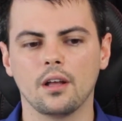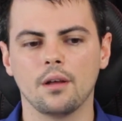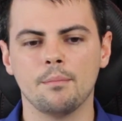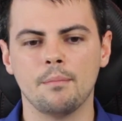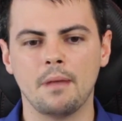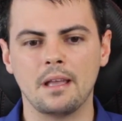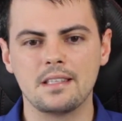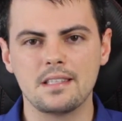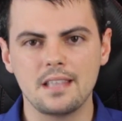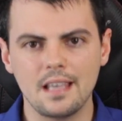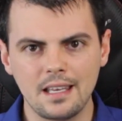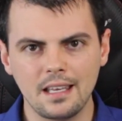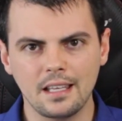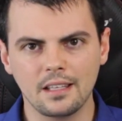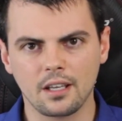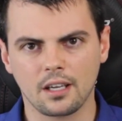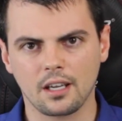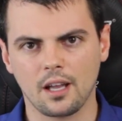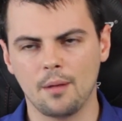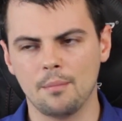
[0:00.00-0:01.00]

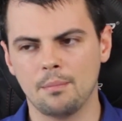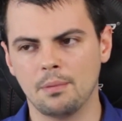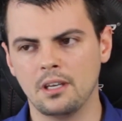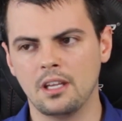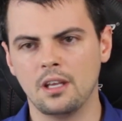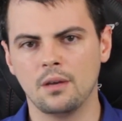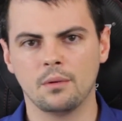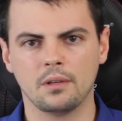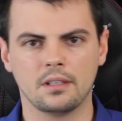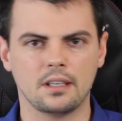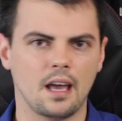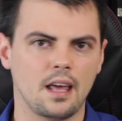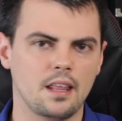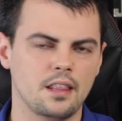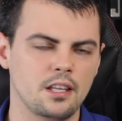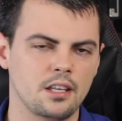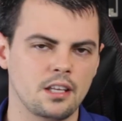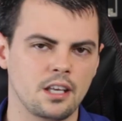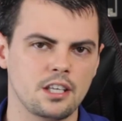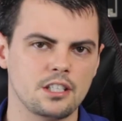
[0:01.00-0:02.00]
Maintaining the company with
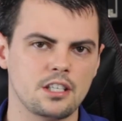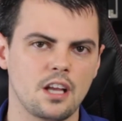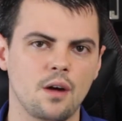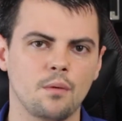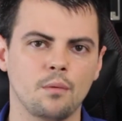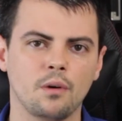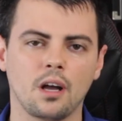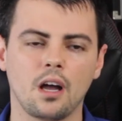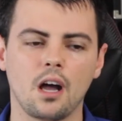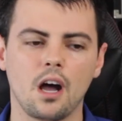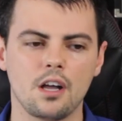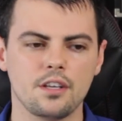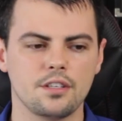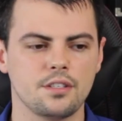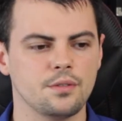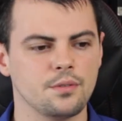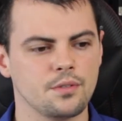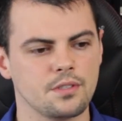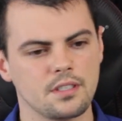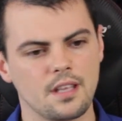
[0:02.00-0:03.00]
ATHENASIA will
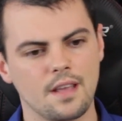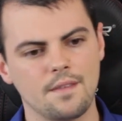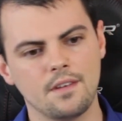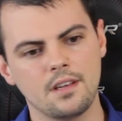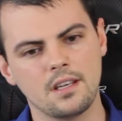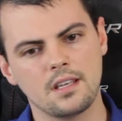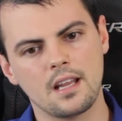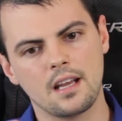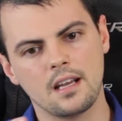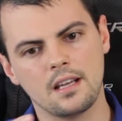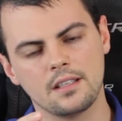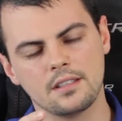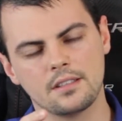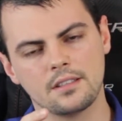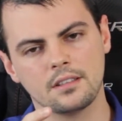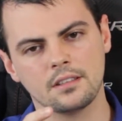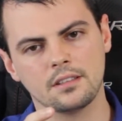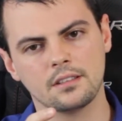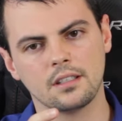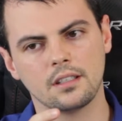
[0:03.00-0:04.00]
cost you
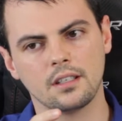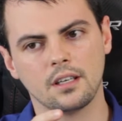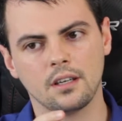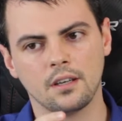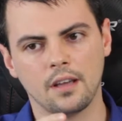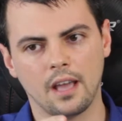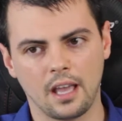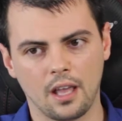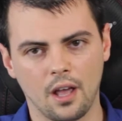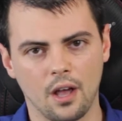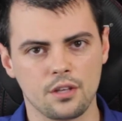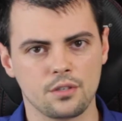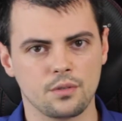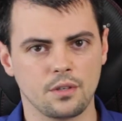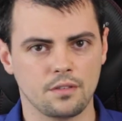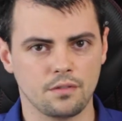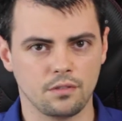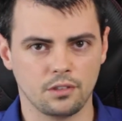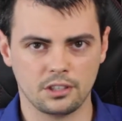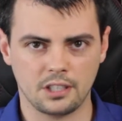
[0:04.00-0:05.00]

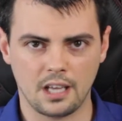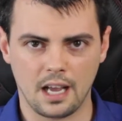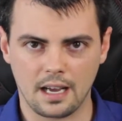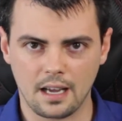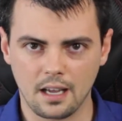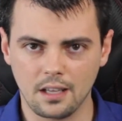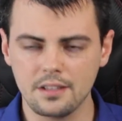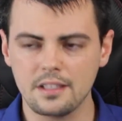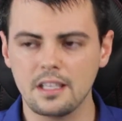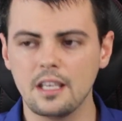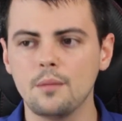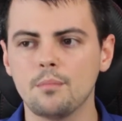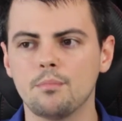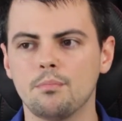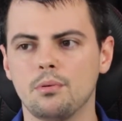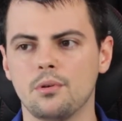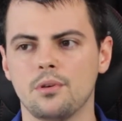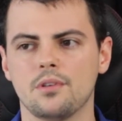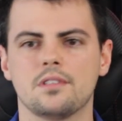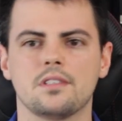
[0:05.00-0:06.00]
7,800 for the accounting
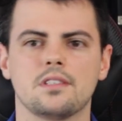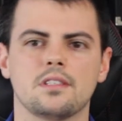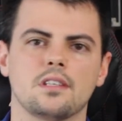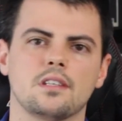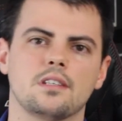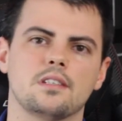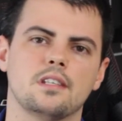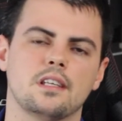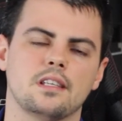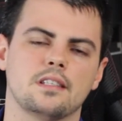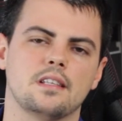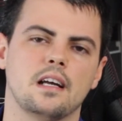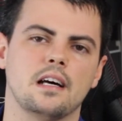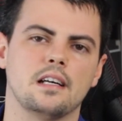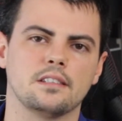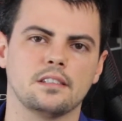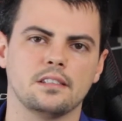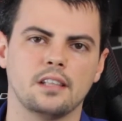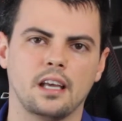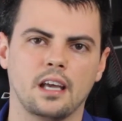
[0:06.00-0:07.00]
plus
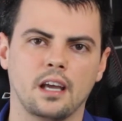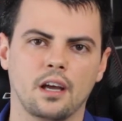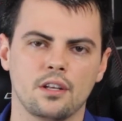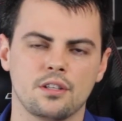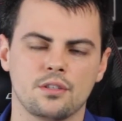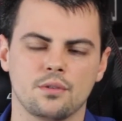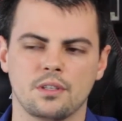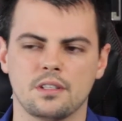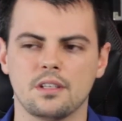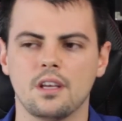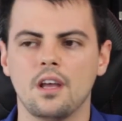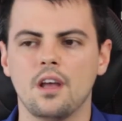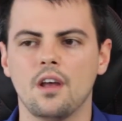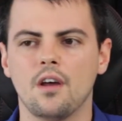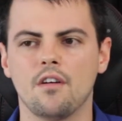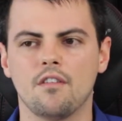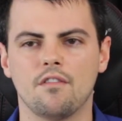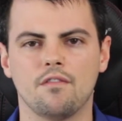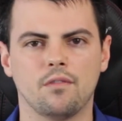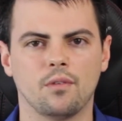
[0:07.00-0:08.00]
6,800
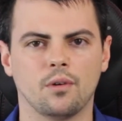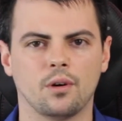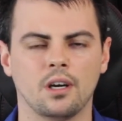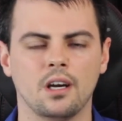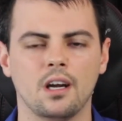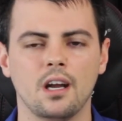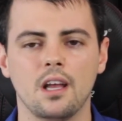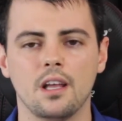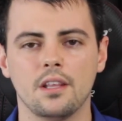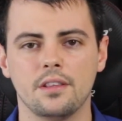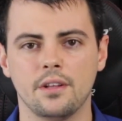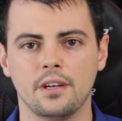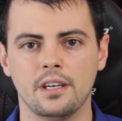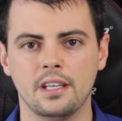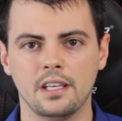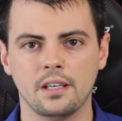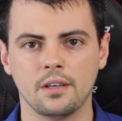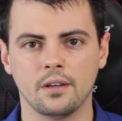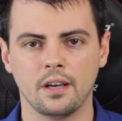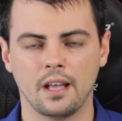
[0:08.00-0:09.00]
for the
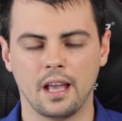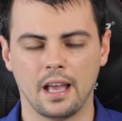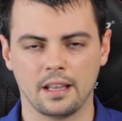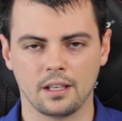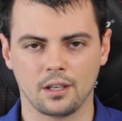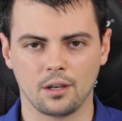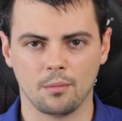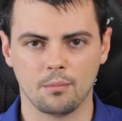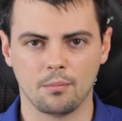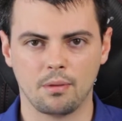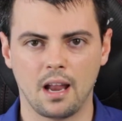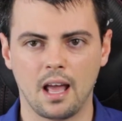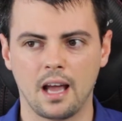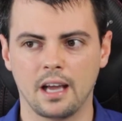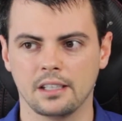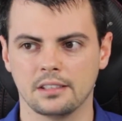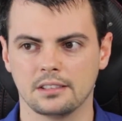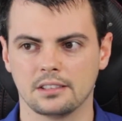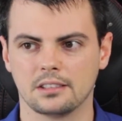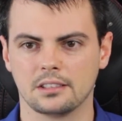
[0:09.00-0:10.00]
legal and
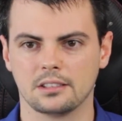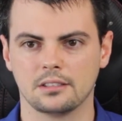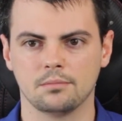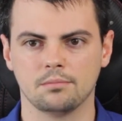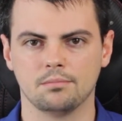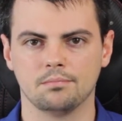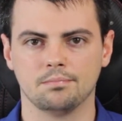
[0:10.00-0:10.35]
compliance.